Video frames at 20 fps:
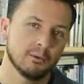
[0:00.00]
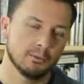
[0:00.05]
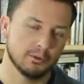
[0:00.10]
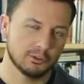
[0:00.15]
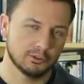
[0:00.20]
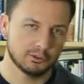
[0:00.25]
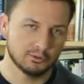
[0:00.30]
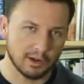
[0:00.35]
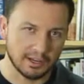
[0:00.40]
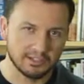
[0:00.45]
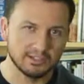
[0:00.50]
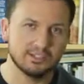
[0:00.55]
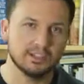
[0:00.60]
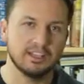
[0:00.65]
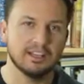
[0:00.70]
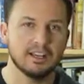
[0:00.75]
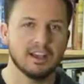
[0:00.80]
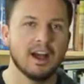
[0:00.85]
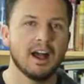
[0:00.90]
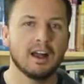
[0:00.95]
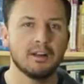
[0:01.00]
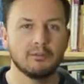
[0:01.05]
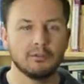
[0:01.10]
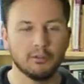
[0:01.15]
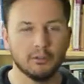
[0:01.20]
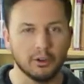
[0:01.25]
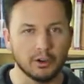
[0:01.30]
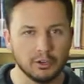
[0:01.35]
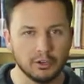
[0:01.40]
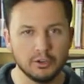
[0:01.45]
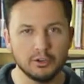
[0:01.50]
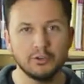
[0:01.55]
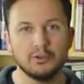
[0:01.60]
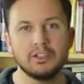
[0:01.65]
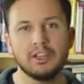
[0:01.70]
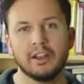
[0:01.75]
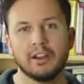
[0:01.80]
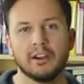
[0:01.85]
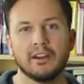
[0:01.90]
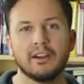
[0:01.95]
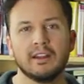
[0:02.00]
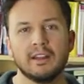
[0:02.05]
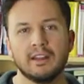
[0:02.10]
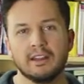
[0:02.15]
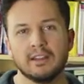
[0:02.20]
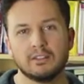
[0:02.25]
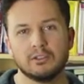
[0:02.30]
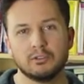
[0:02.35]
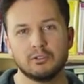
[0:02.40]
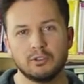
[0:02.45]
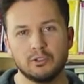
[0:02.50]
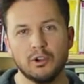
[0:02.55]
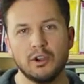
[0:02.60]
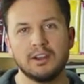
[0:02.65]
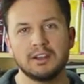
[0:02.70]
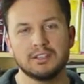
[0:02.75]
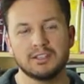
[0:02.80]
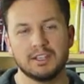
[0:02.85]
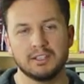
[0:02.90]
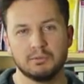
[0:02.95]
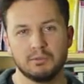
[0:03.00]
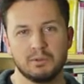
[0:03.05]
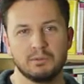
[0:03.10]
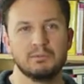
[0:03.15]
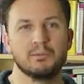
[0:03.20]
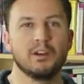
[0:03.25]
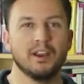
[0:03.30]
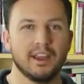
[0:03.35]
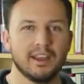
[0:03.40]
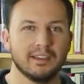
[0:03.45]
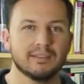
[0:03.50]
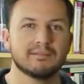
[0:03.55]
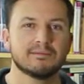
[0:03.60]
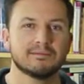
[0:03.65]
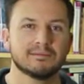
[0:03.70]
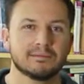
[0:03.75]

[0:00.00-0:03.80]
We're trusting God for a new year, so join us as we pray.